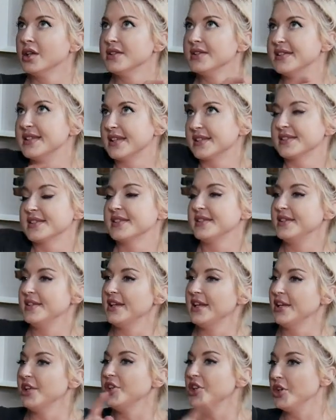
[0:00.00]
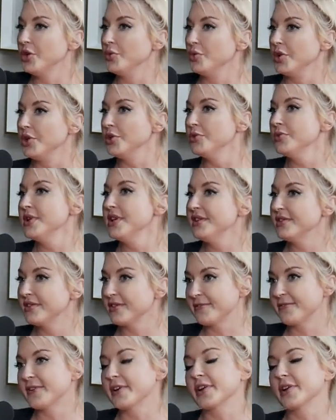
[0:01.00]
doesn't need you. You need the
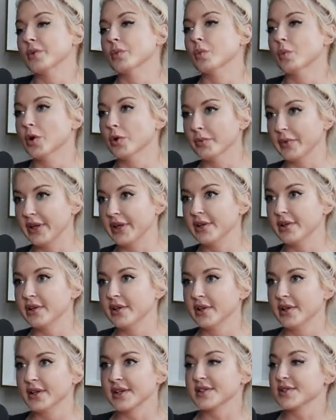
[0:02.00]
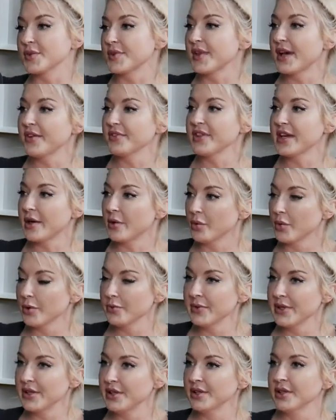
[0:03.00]
fucking woman. Because without that
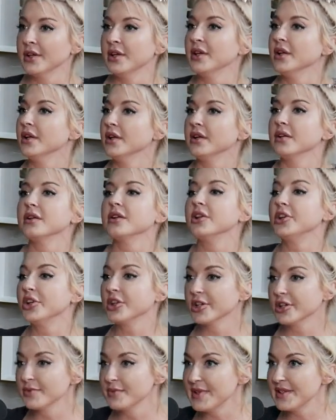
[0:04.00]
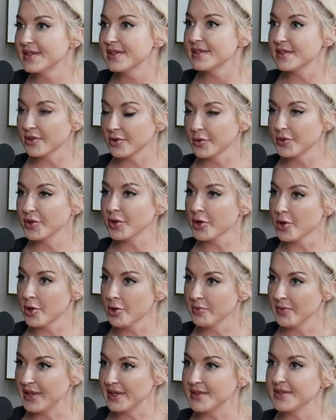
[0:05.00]
woman, you're going to be stuck with your
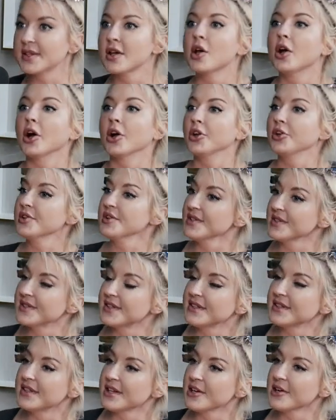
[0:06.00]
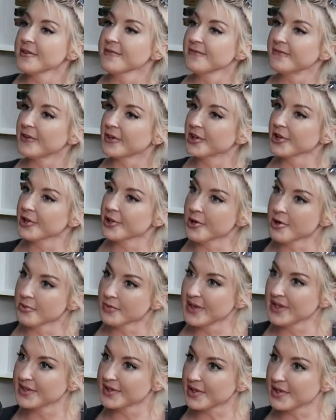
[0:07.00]
homies. Are you going to sit there and fuck your
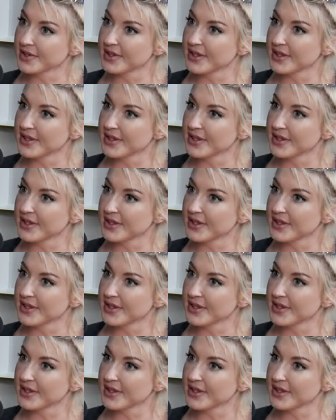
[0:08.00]
homies all